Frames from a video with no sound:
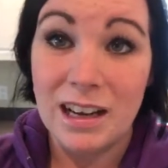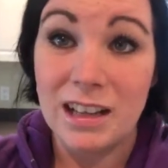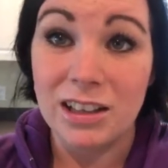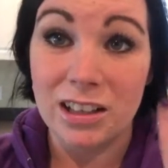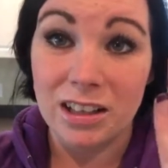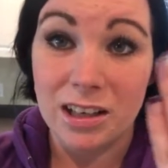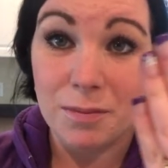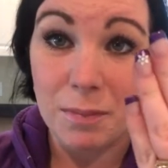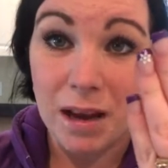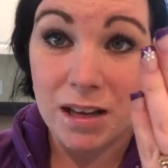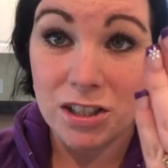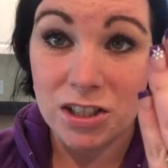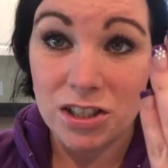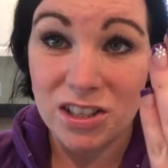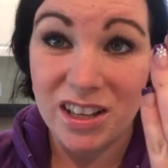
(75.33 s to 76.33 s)
and they're gonna
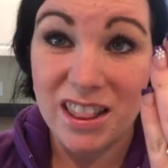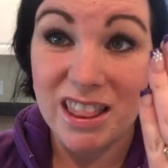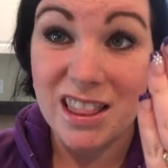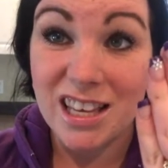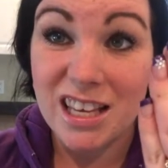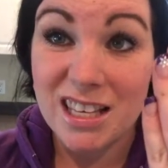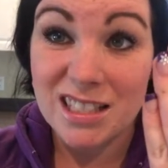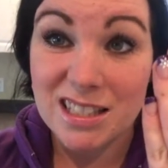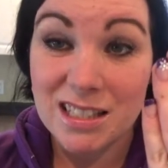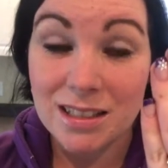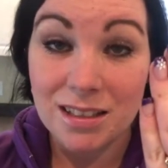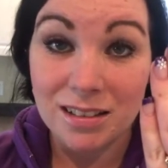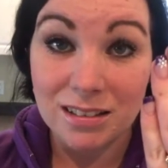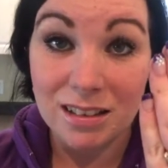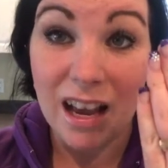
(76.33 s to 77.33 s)
match
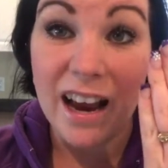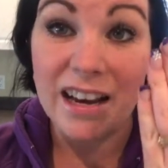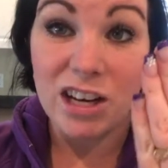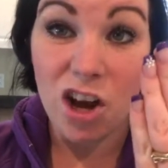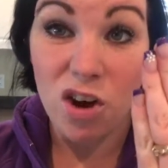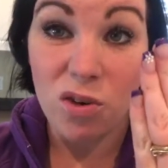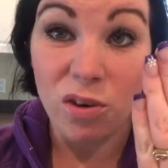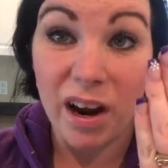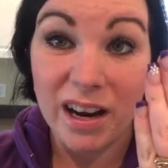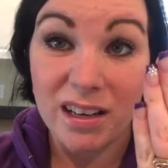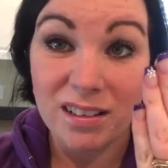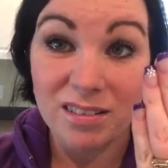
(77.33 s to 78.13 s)
these. I know, right?